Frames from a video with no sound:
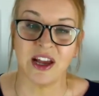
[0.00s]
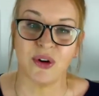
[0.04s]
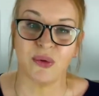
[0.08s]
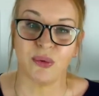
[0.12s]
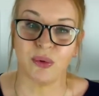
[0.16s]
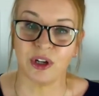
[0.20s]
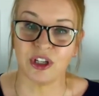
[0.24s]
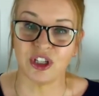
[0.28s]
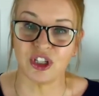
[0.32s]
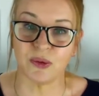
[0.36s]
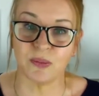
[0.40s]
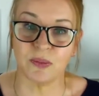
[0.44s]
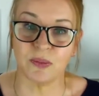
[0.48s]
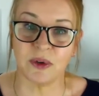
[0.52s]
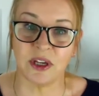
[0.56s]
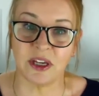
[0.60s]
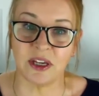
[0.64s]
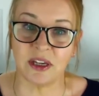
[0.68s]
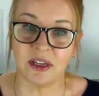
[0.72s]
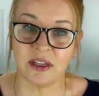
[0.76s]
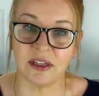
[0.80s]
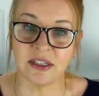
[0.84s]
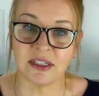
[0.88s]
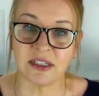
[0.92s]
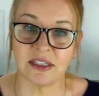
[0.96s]
which
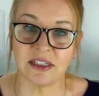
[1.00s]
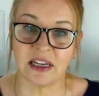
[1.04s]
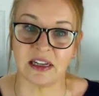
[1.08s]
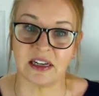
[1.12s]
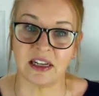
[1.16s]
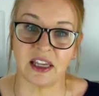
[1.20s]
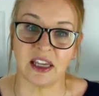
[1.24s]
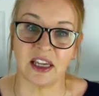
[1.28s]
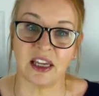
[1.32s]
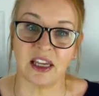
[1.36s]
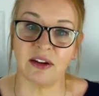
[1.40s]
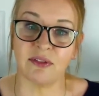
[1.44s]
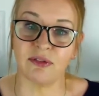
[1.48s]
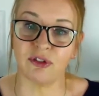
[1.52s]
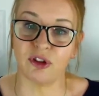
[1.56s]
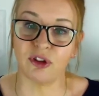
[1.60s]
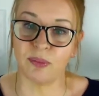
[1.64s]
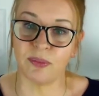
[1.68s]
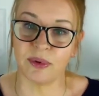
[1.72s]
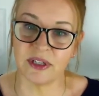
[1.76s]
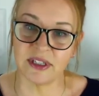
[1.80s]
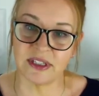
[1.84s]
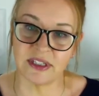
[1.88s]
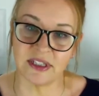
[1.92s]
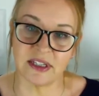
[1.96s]
means that if the
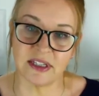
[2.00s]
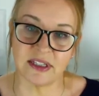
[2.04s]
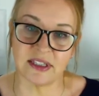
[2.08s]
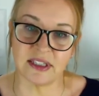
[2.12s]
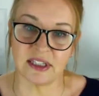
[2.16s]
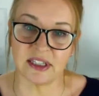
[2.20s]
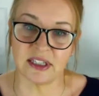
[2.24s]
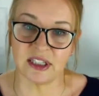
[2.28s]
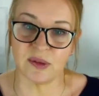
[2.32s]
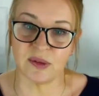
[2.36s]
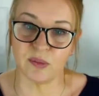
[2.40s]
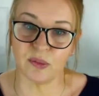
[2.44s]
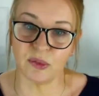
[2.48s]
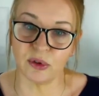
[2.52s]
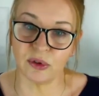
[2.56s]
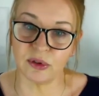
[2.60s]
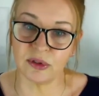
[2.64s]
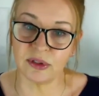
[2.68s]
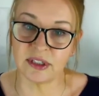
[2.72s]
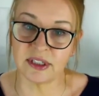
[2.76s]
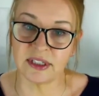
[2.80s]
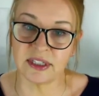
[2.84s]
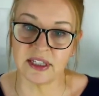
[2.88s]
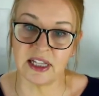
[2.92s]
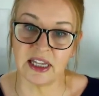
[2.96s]
business is
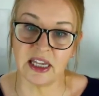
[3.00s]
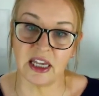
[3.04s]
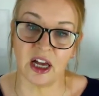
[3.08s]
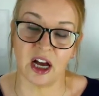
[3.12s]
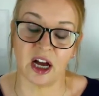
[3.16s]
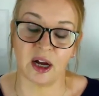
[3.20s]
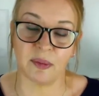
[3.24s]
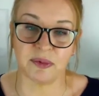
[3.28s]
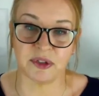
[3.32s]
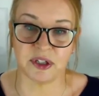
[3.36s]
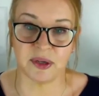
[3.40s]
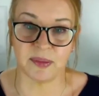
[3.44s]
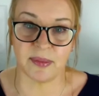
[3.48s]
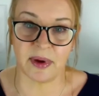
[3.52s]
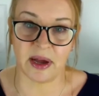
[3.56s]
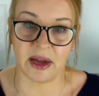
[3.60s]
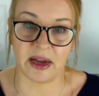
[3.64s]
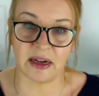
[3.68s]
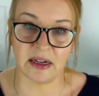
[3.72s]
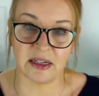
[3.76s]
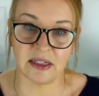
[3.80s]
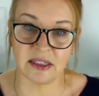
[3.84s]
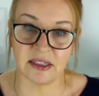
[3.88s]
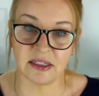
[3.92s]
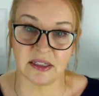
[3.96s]
mostly
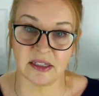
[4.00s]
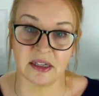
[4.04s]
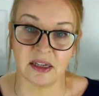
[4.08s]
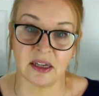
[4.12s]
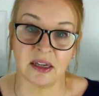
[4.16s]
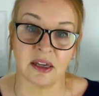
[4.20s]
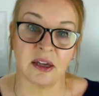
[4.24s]
optimized,